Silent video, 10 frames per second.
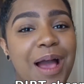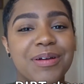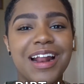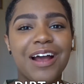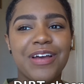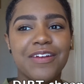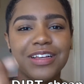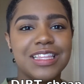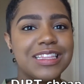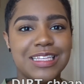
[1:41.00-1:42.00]
I'm gonna have
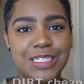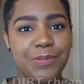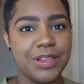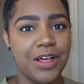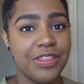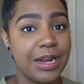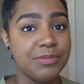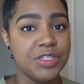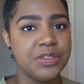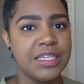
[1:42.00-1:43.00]
everything listed below that
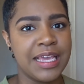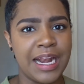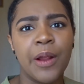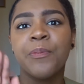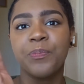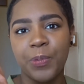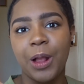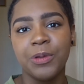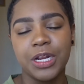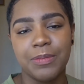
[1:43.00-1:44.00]
I'm using, and I'm
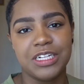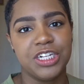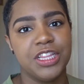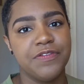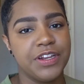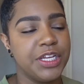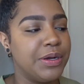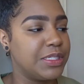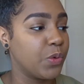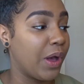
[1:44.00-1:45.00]
probably gonna mention it in the
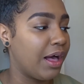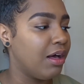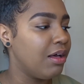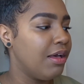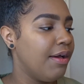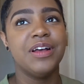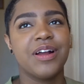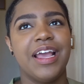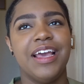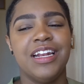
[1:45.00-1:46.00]
video as well.
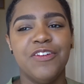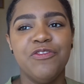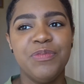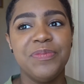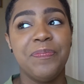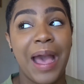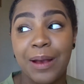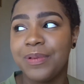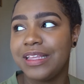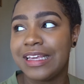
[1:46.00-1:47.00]
Okay, enough of me
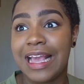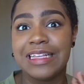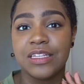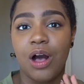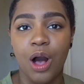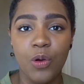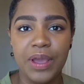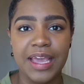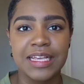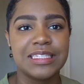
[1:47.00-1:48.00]
babbling as
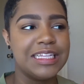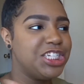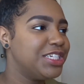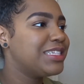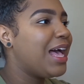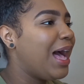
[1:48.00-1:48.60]
always. Let's just